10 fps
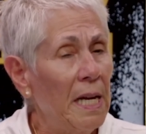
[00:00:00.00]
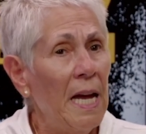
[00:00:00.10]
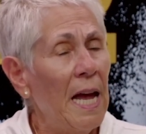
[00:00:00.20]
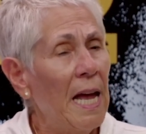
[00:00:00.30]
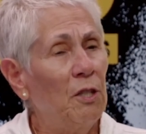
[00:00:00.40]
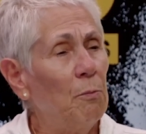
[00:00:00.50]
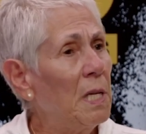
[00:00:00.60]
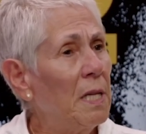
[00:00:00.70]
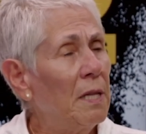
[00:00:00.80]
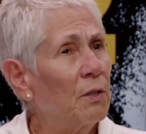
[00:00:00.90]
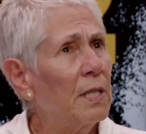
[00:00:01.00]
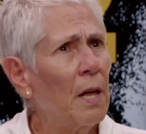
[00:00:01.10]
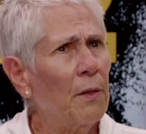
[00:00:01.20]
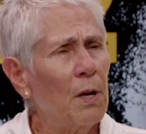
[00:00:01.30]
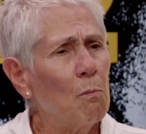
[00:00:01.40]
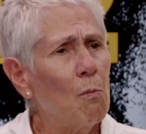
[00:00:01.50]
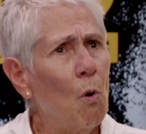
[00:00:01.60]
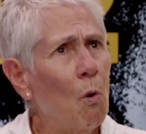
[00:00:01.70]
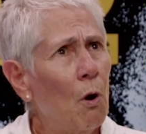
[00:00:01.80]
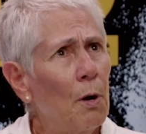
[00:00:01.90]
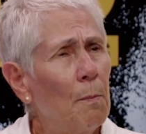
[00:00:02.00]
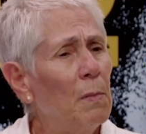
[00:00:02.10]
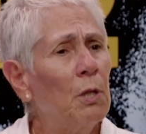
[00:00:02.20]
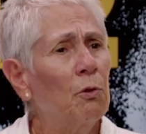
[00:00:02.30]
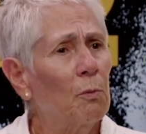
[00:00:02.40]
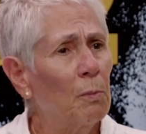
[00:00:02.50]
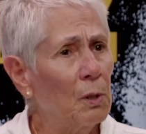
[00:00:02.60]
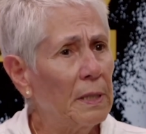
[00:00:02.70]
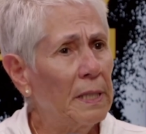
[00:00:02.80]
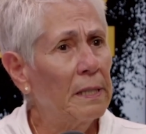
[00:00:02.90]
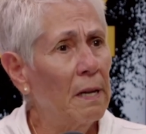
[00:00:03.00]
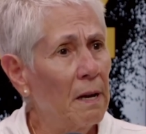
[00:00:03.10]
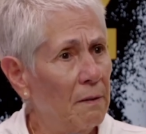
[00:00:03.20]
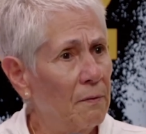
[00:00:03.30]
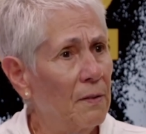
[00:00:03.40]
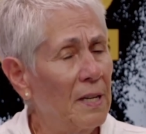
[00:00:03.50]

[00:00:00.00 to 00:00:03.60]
And to me, there's nothing more miserable in life